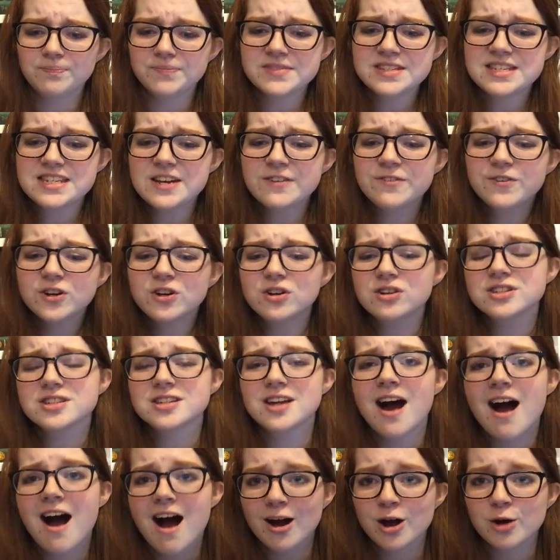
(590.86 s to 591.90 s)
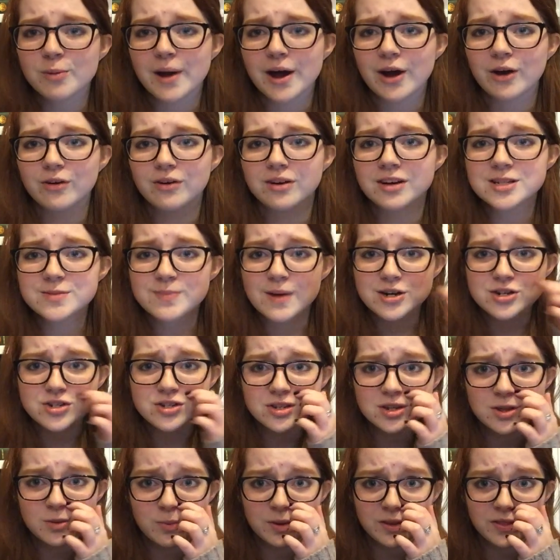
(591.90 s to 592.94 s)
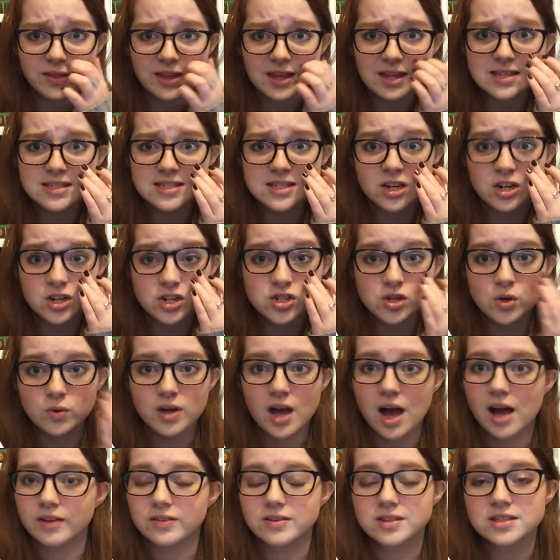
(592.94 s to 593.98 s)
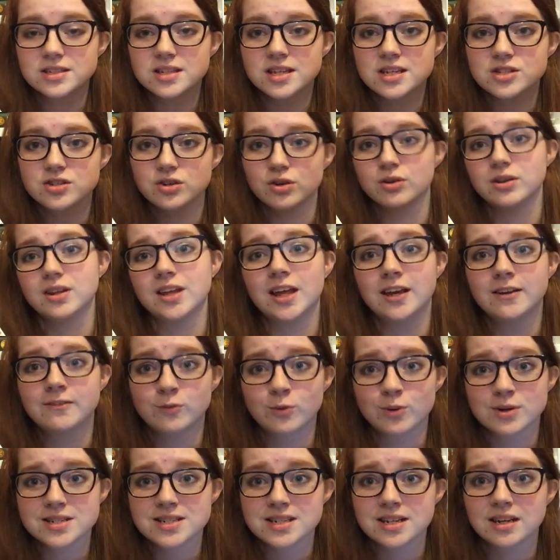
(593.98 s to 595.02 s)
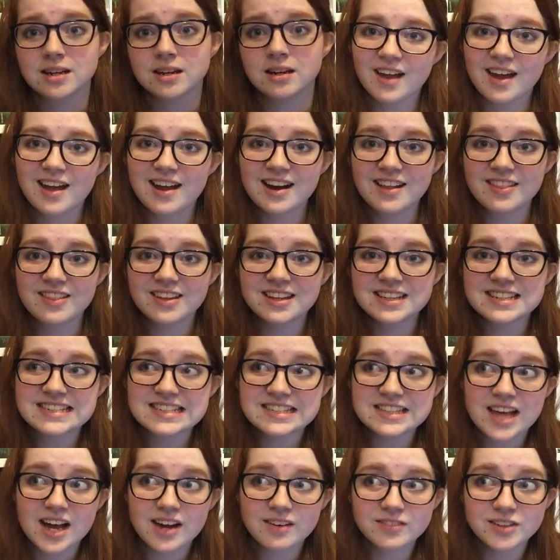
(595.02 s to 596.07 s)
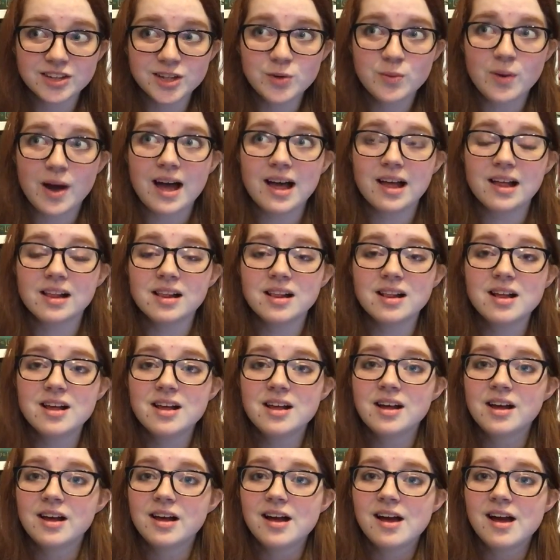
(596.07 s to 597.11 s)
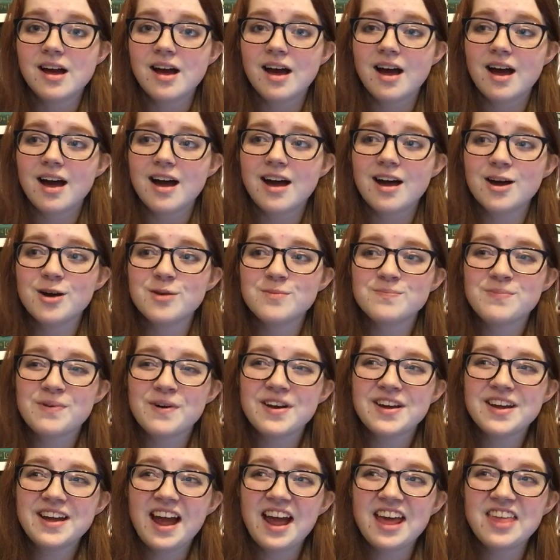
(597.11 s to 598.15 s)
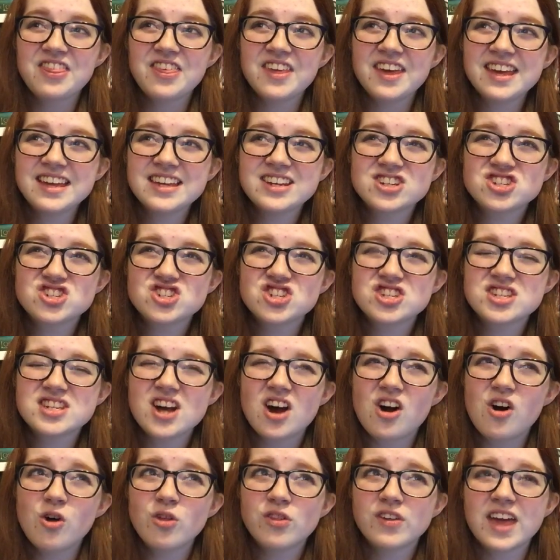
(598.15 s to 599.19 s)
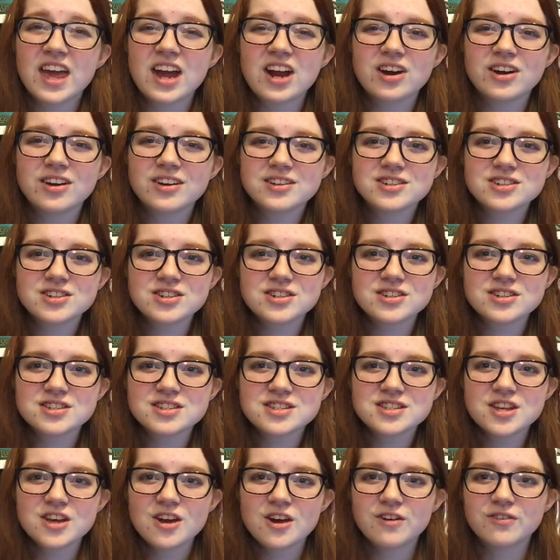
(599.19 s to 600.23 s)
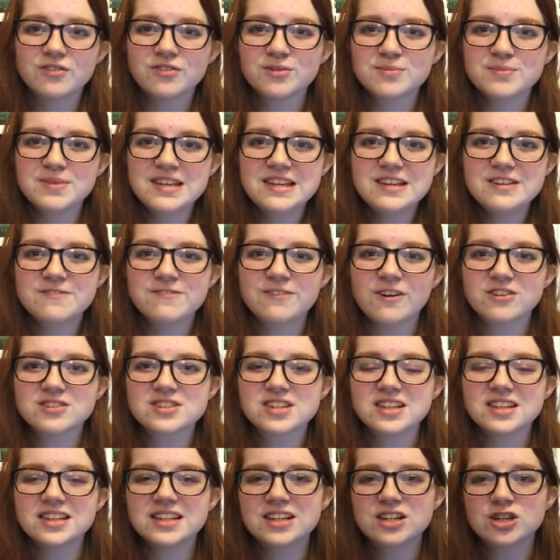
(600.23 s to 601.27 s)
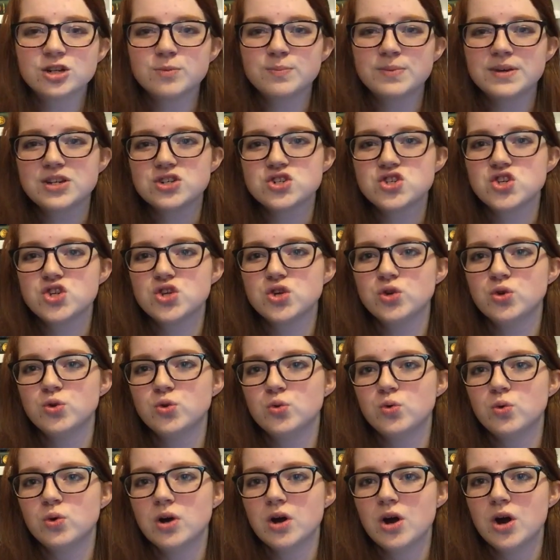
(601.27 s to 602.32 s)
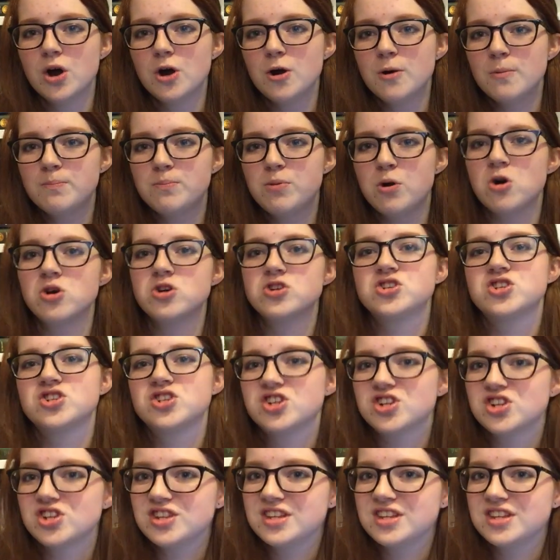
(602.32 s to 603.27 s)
difficult to talk about, especially with kids that are so young. These kids are only like 14, and I think it did that really well. But I think just all the characters for me felt a little bit too pushed to